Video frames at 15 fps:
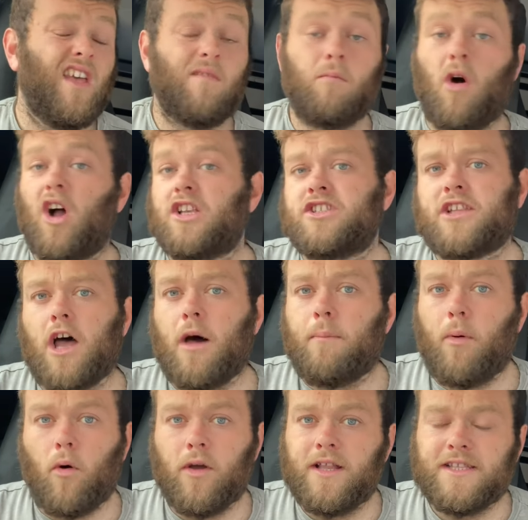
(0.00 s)
Might start
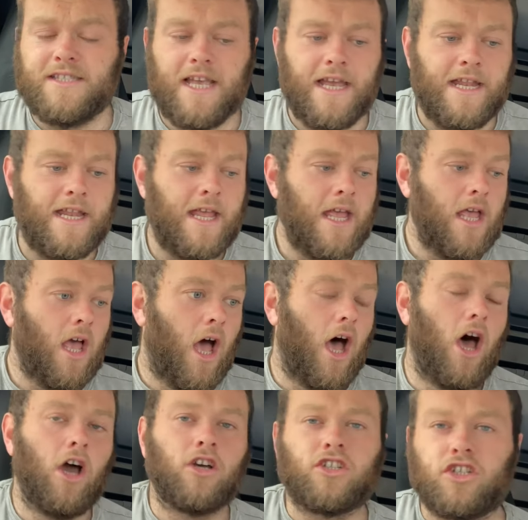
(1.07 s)
pointing
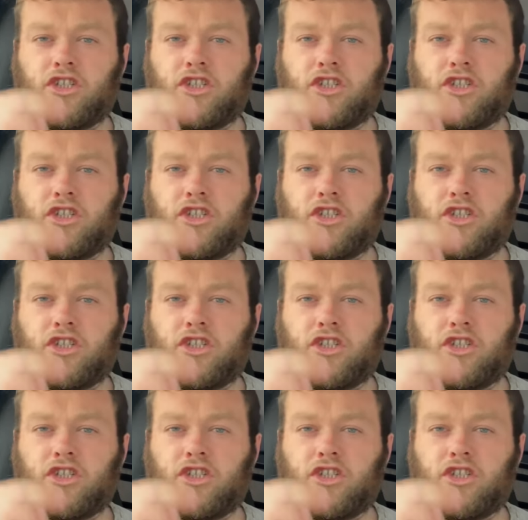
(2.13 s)
because uh,